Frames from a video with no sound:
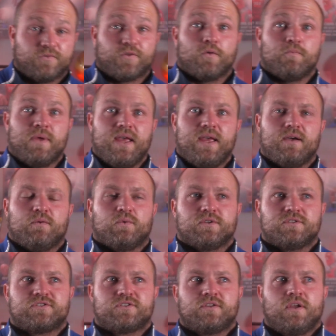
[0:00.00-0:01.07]
for me, it
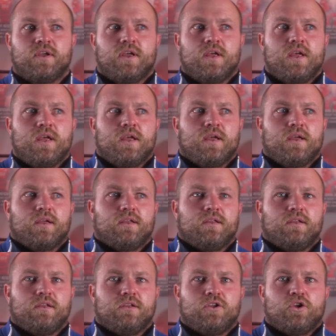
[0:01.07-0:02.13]
was
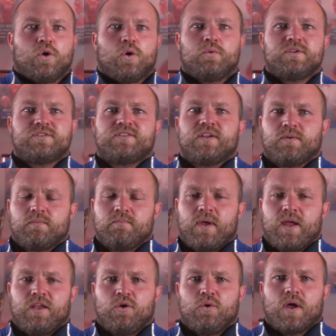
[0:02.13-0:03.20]
you always did what
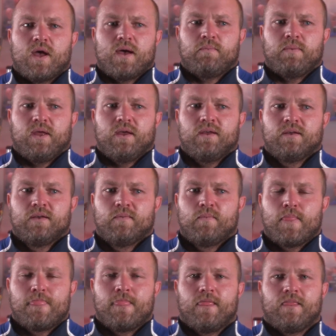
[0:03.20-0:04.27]
made you happy.
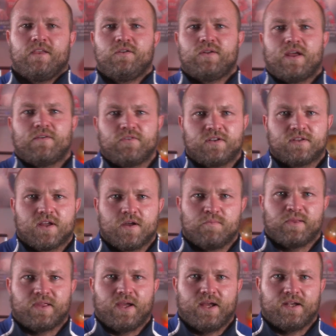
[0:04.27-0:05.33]
You never
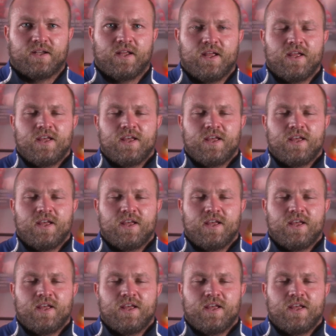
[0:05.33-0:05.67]
complained.